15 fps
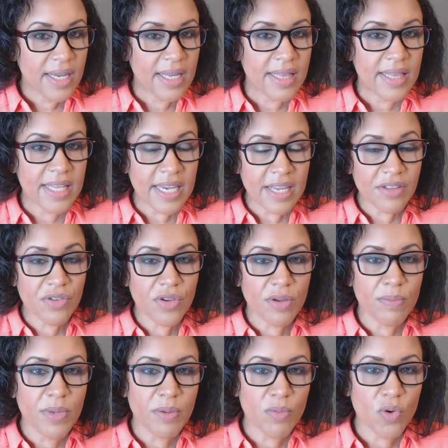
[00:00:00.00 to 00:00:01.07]
and then you
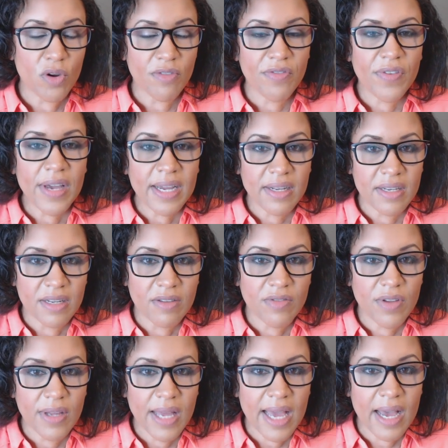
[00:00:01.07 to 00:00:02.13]
can be more effective
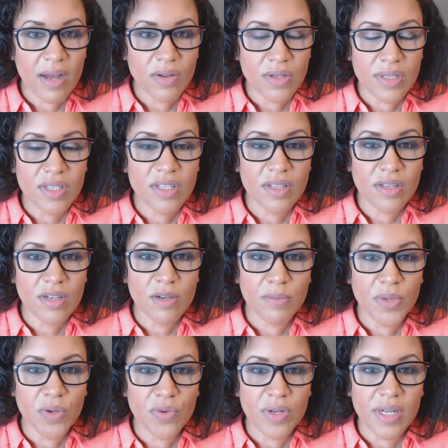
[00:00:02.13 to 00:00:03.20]
out into the
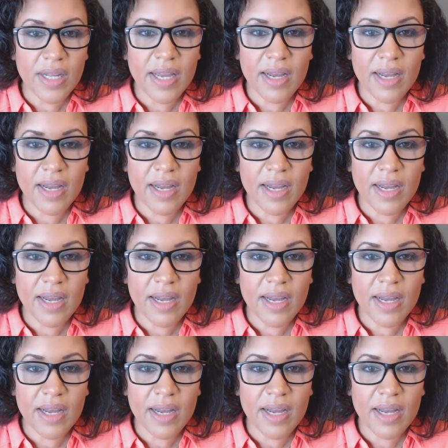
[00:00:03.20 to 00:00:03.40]
community,